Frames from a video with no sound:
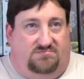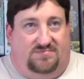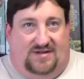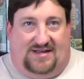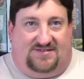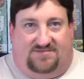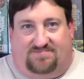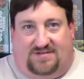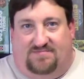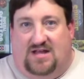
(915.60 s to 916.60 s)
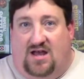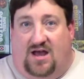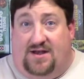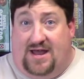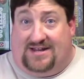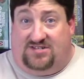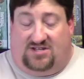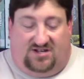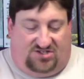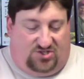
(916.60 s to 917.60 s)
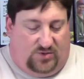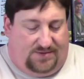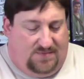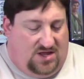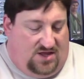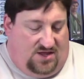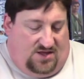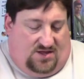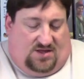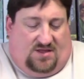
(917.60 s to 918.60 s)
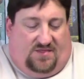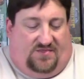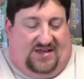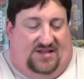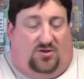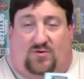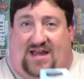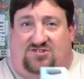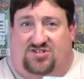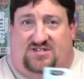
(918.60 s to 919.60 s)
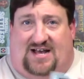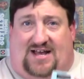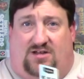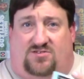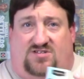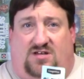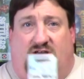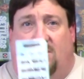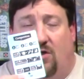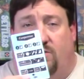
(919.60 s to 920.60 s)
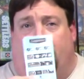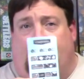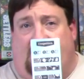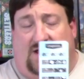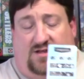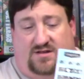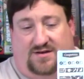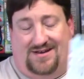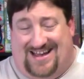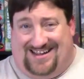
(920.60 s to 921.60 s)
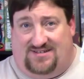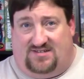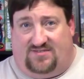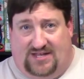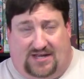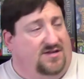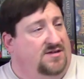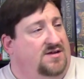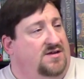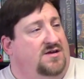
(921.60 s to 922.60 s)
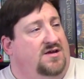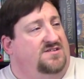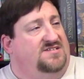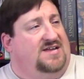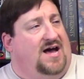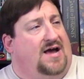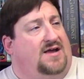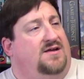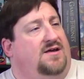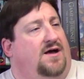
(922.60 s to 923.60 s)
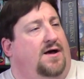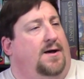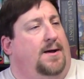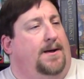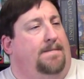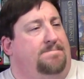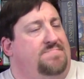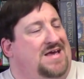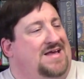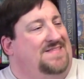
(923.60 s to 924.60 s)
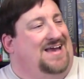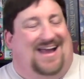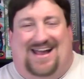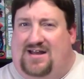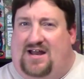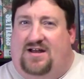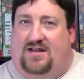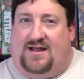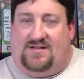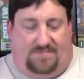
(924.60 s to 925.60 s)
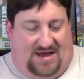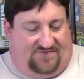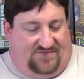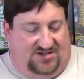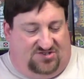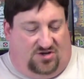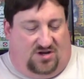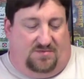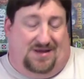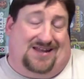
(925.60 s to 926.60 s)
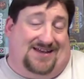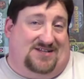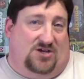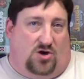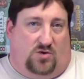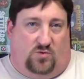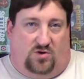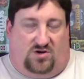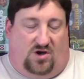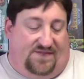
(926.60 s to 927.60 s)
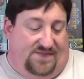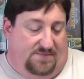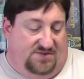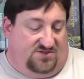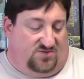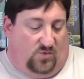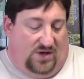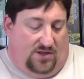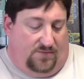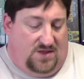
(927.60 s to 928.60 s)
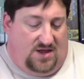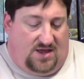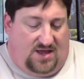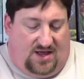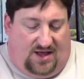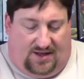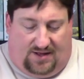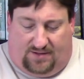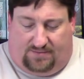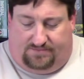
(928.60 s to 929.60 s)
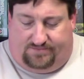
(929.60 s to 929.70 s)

is a nice touch to it. The location tiles are really nice, thick stock. Um, they and, and I like the matte finish on them. I like the artwork on them as well. Um,